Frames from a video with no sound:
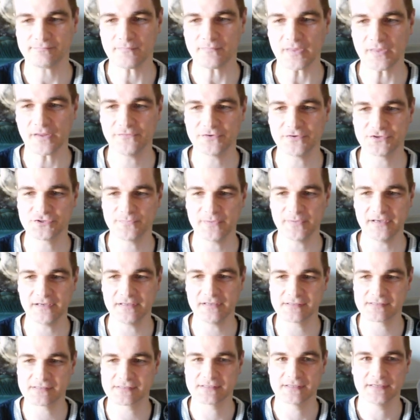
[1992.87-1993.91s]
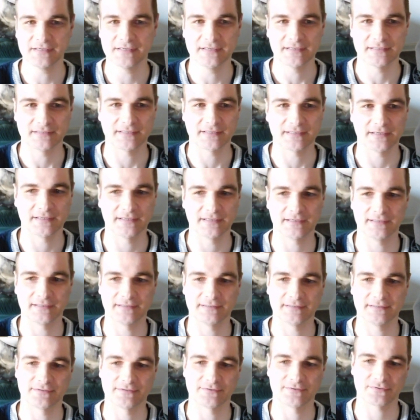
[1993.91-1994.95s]
which means
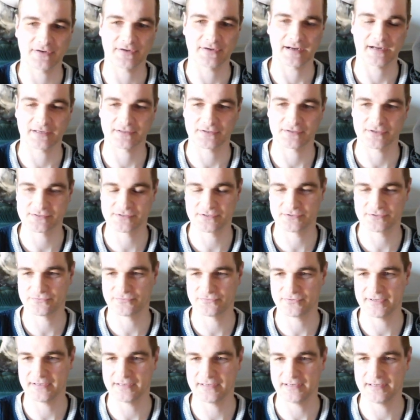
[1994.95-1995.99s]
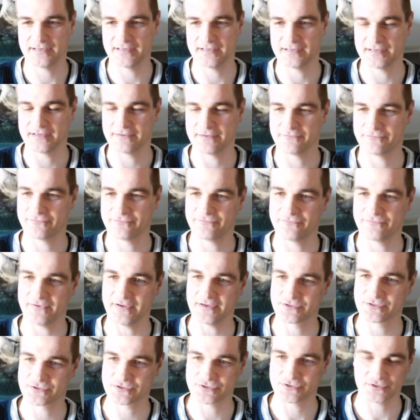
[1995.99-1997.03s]
the track does not really
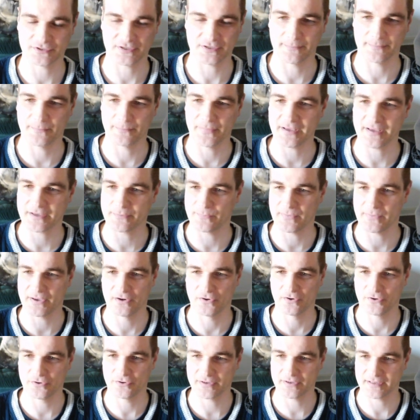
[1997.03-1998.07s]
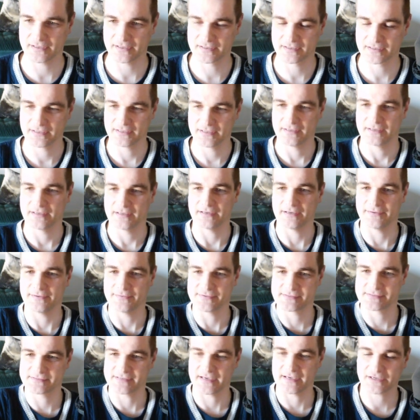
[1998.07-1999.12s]
feature a big melodic
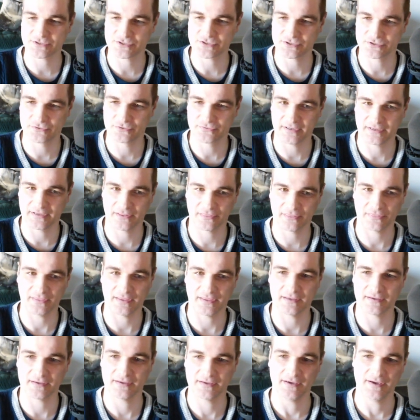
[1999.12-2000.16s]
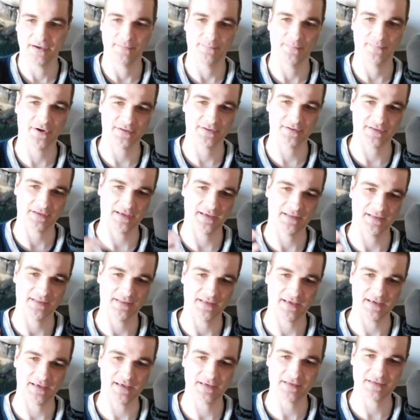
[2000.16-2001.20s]
section or anything, but
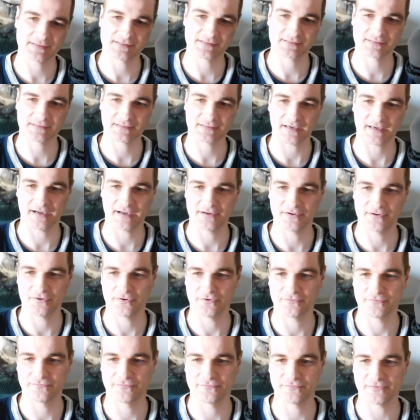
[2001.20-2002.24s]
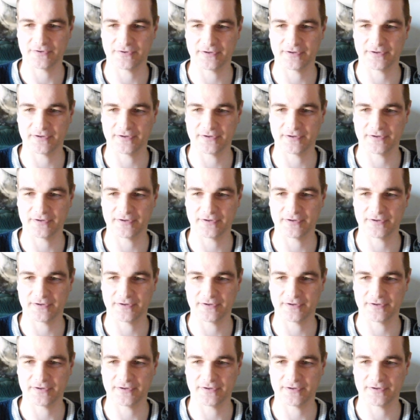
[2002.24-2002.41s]
it is kind of